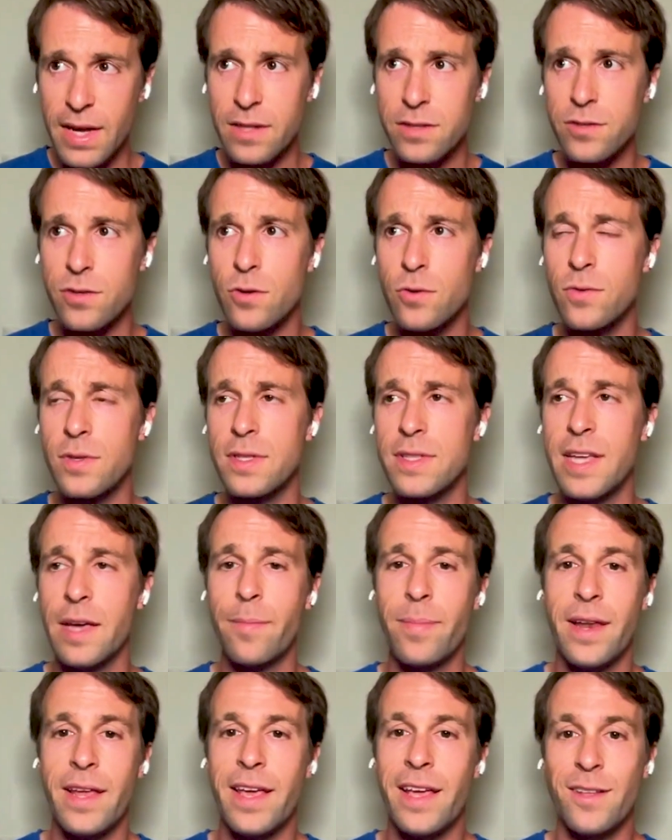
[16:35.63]
And so
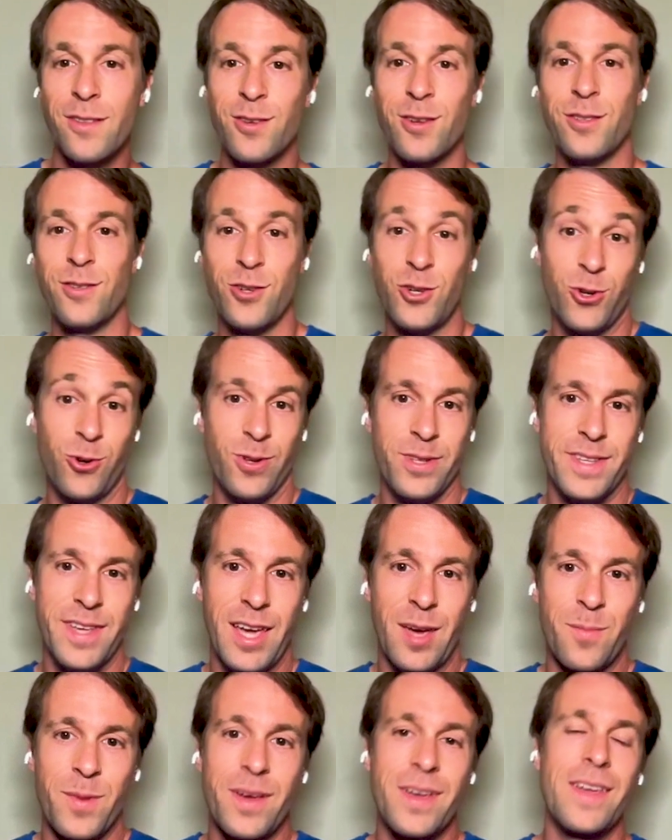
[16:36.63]
they're playing the, the short
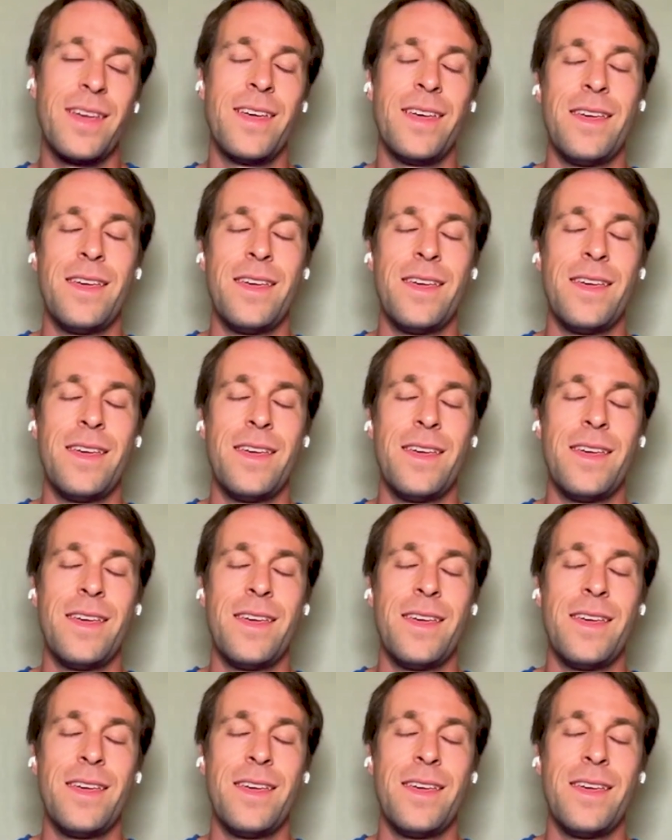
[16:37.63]
game.